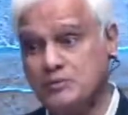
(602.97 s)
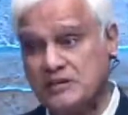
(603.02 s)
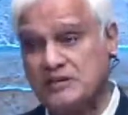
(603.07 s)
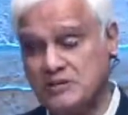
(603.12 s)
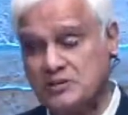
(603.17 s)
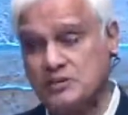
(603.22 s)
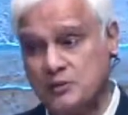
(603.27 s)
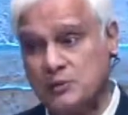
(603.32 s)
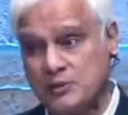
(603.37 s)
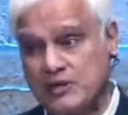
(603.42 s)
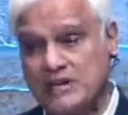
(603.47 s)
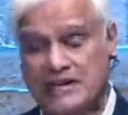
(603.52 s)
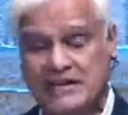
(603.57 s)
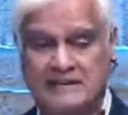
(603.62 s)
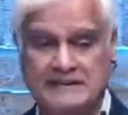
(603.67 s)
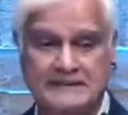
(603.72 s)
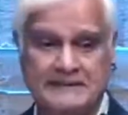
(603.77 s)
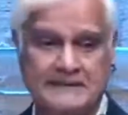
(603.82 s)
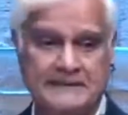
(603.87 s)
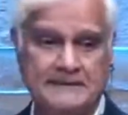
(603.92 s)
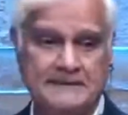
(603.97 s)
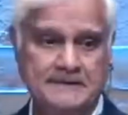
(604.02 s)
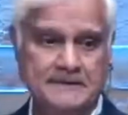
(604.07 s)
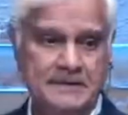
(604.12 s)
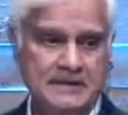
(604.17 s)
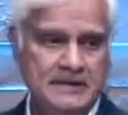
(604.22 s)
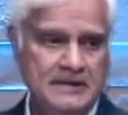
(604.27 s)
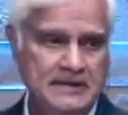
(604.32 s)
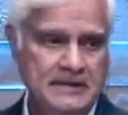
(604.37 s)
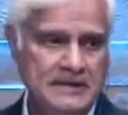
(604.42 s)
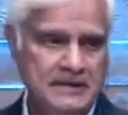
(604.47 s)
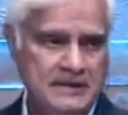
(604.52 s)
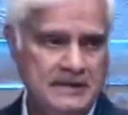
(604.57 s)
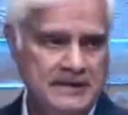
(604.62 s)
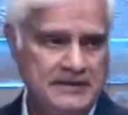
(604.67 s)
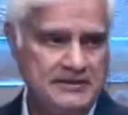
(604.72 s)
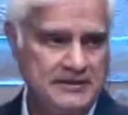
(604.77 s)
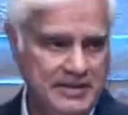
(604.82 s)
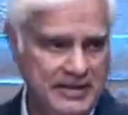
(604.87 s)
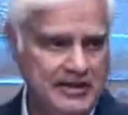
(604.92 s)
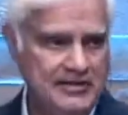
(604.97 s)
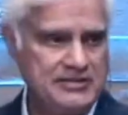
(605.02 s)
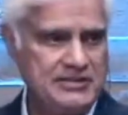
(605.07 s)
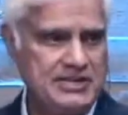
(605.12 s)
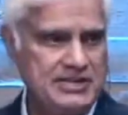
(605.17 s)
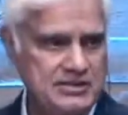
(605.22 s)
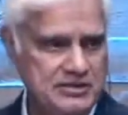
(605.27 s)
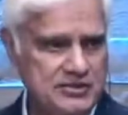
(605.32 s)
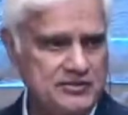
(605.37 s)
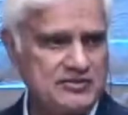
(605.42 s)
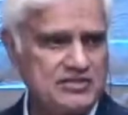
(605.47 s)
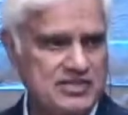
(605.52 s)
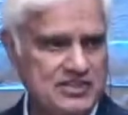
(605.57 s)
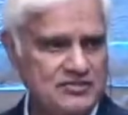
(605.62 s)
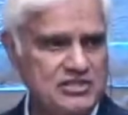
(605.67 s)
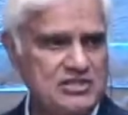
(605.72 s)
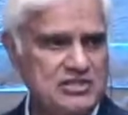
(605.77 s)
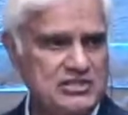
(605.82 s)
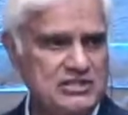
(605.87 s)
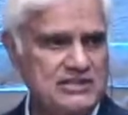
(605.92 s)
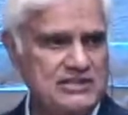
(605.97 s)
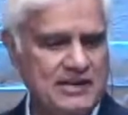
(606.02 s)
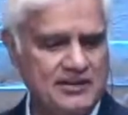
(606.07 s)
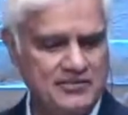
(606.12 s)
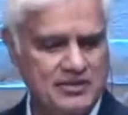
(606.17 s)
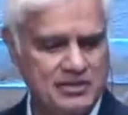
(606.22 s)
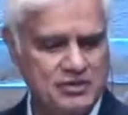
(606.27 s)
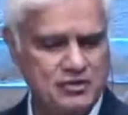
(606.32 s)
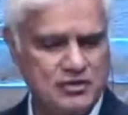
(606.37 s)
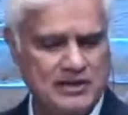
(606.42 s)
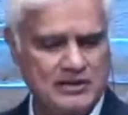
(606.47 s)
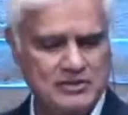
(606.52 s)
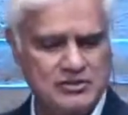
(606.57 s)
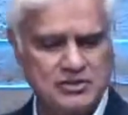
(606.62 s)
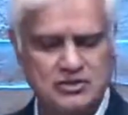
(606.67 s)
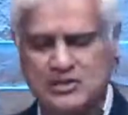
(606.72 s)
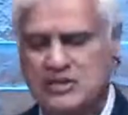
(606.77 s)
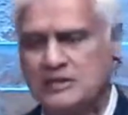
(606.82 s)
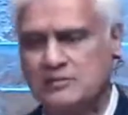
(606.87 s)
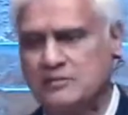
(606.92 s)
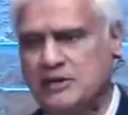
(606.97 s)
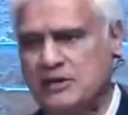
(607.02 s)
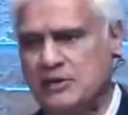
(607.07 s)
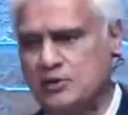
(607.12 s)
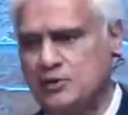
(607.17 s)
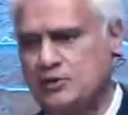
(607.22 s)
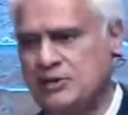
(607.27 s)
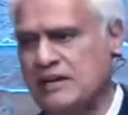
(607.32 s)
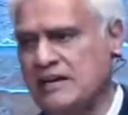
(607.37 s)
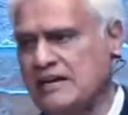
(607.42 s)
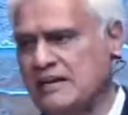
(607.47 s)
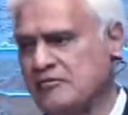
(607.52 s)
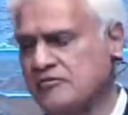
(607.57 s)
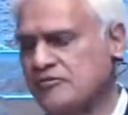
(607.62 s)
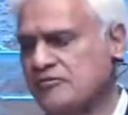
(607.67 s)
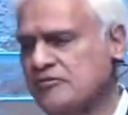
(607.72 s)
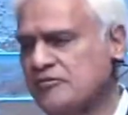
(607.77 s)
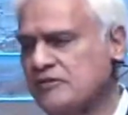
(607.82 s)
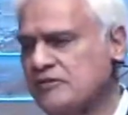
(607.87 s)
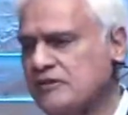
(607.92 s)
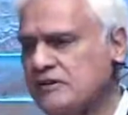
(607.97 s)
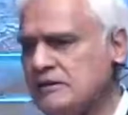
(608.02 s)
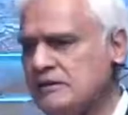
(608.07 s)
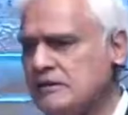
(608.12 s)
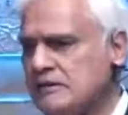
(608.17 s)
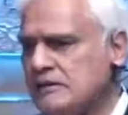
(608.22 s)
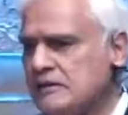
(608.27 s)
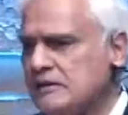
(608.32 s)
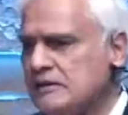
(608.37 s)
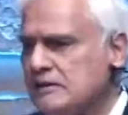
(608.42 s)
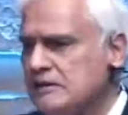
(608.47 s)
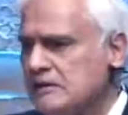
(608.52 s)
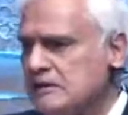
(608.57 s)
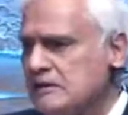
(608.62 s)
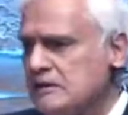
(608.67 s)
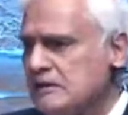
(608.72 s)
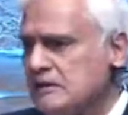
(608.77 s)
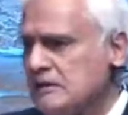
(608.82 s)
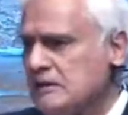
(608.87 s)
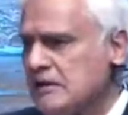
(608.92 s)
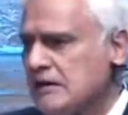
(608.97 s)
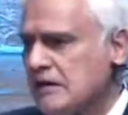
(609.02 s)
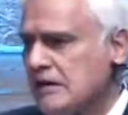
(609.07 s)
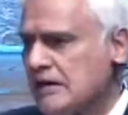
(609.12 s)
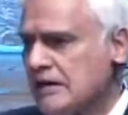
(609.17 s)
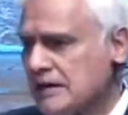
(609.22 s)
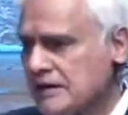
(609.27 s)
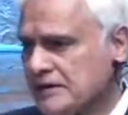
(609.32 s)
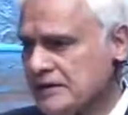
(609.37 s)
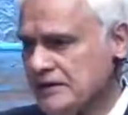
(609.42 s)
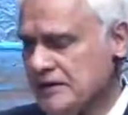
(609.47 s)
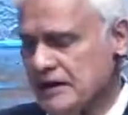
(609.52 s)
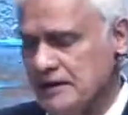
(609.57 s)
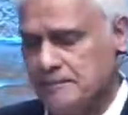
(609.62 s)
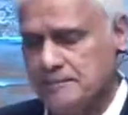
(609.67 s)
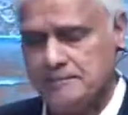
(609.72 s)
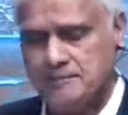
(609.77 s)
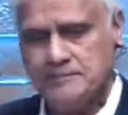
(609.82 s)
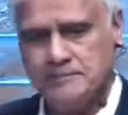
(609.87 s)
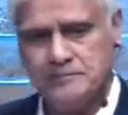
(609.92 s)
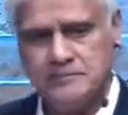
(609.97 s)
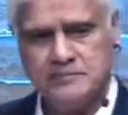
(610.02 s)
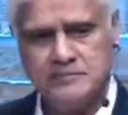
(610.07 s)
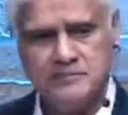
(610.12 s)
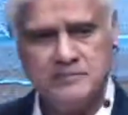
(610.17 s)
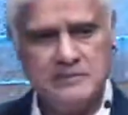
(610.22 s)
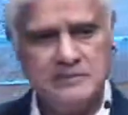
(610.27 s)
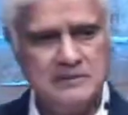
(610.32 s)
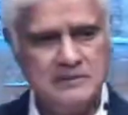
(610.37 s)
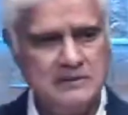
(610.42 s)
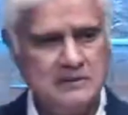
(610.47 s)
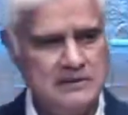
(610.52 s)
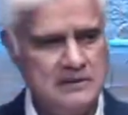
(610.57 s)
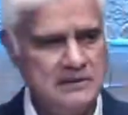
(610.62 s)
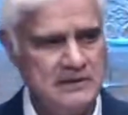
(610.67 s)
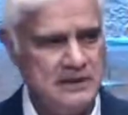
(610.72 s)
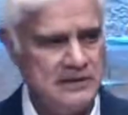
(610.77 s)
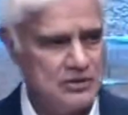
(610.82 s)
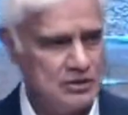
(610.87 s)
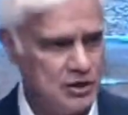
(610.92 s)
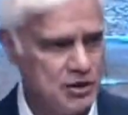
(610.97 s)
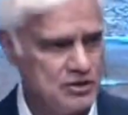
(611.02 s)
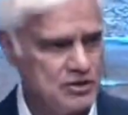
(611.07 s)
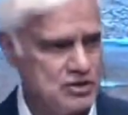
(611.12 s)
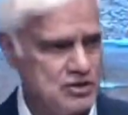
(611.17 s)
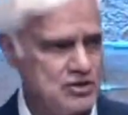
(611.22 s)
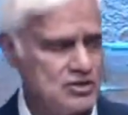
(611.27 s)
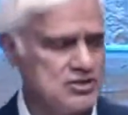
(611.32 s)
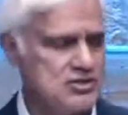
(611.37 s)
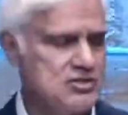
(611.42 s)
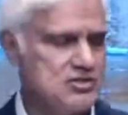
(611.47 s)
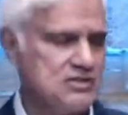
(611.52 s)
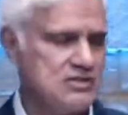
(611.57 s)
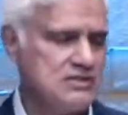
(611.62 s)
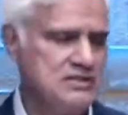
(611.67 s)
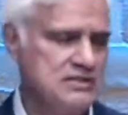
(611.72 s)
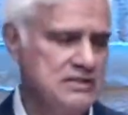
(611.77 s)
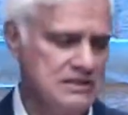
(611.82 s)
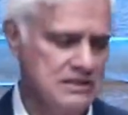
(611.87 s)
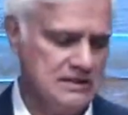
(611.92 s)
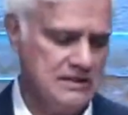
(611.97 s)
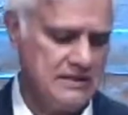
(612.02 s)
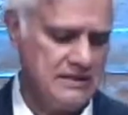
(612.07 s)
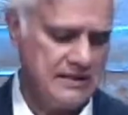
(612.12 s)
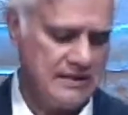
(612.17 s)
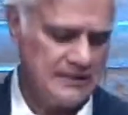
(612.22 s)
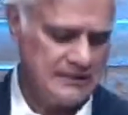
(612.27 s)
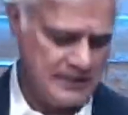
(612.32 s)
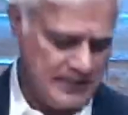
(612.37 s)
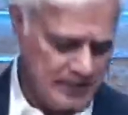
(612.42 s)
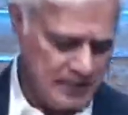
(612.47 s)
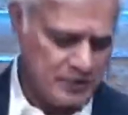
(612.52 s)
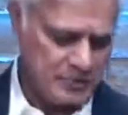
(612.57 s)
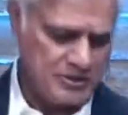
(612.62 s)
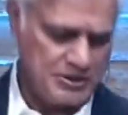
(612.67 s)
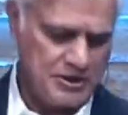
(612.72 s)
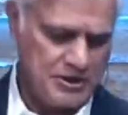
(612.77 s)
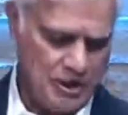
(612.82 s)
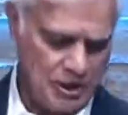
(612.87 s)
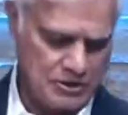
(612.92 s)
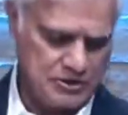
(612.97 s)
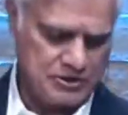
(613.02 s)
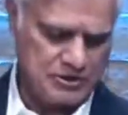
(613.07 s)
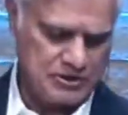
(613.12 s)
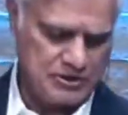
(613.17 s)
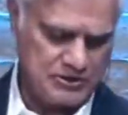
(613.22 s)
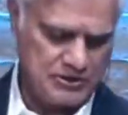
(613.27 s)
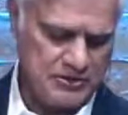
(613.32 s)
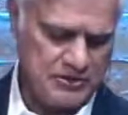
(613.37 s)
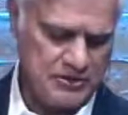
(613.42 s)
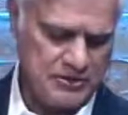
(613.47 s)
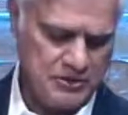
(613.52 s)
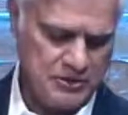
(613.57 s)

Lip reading: me into reality. And there at the age of 17, having tried to take my own life, I ended up unconscious, and then with a doctor